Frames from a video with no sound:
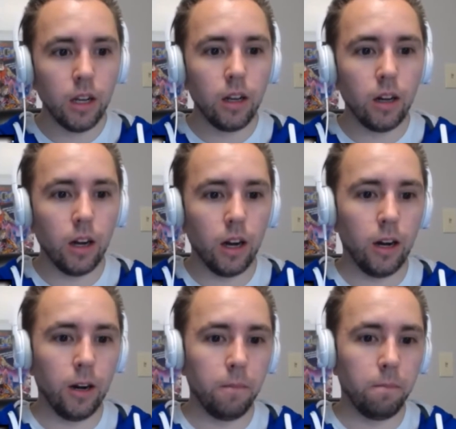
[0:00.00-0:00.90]

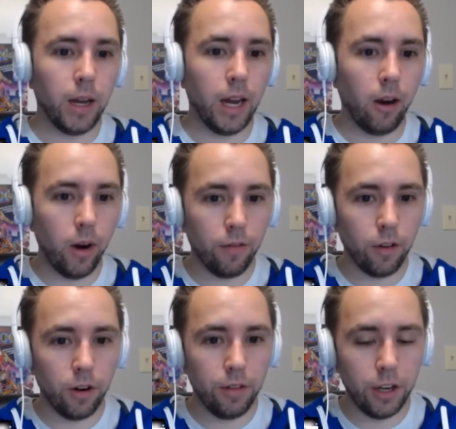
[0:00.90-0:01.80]

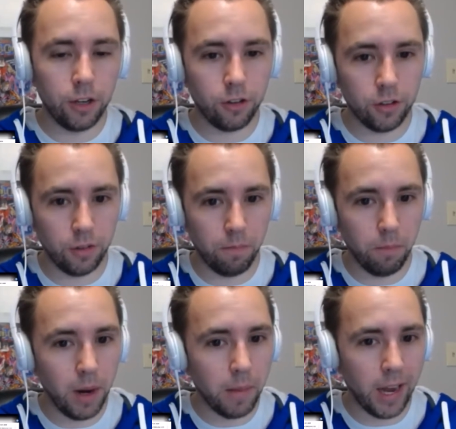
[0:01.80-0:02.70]
However, in the interest of
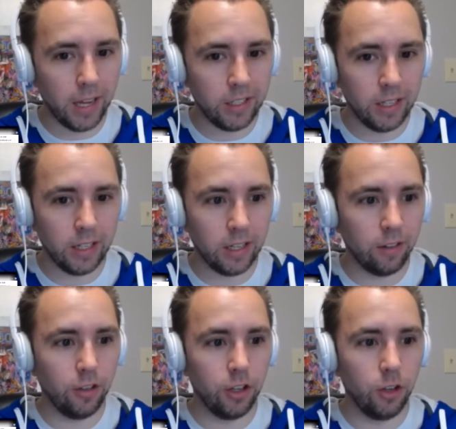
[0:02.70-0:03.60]
minimizing
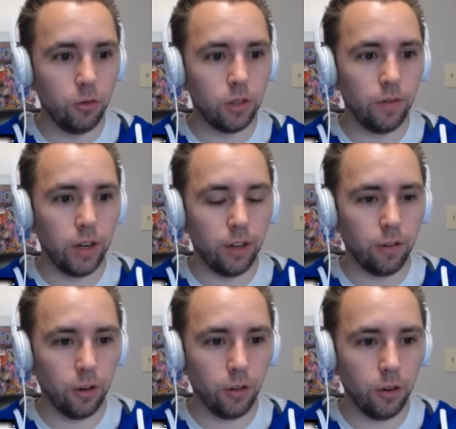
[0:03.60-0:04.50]
the use of any
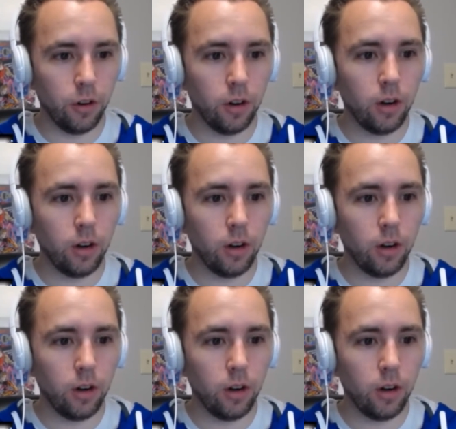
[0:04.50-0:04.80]
further